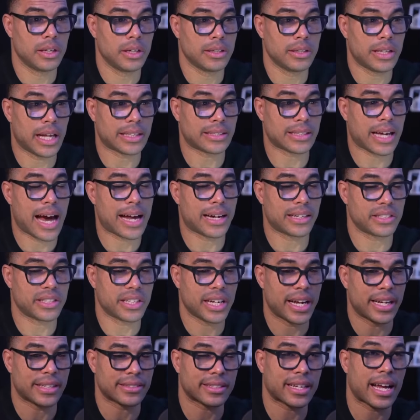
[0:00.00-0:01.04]
that's got a
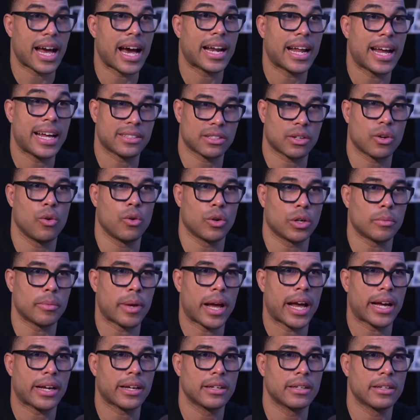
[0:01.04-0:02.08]
chance kind of has a
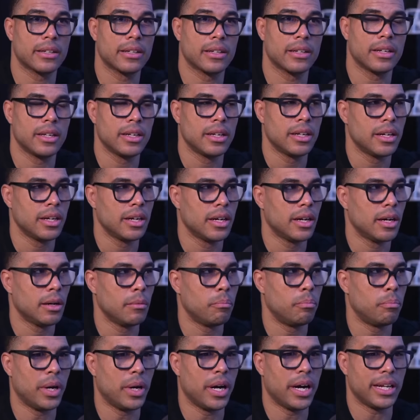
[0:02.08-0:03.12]
quarterback.
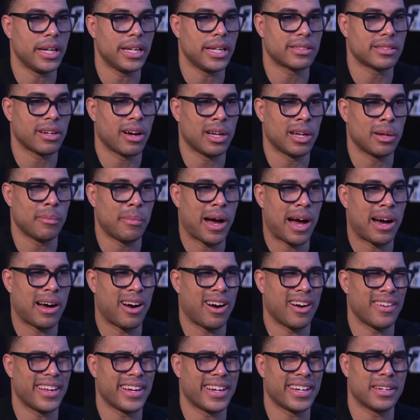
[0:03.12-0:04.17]
But it's all about,
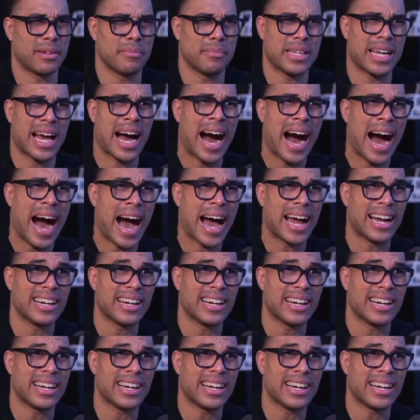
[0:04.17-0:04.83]
are they going to be hot?